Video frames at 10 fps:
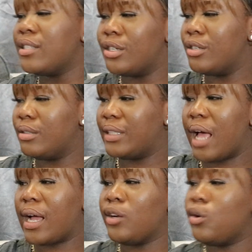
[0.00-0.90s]
So
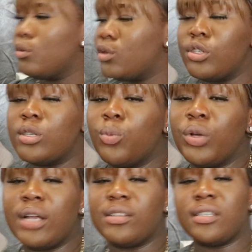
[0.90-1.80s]
that can go to
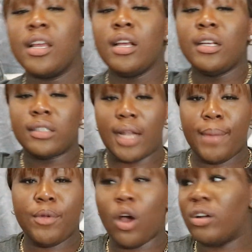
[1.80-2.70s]
someone else. Shall
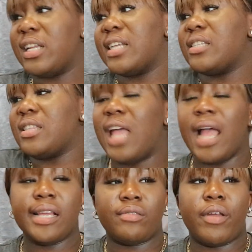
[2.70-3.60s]
I be honest?
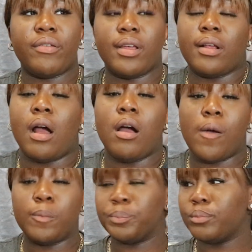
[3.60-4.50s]
That is very,
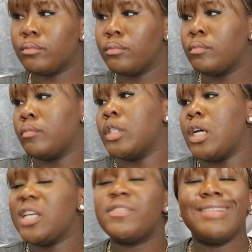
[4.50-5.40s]
um,
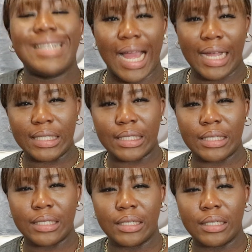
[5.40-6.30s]
it's very nice.
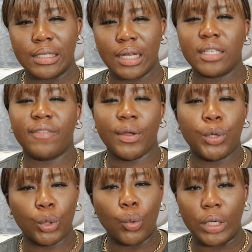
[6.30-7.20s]
It's a very
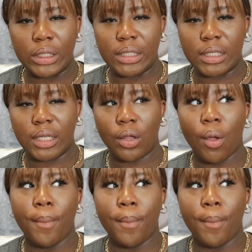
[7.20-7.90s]
good quality.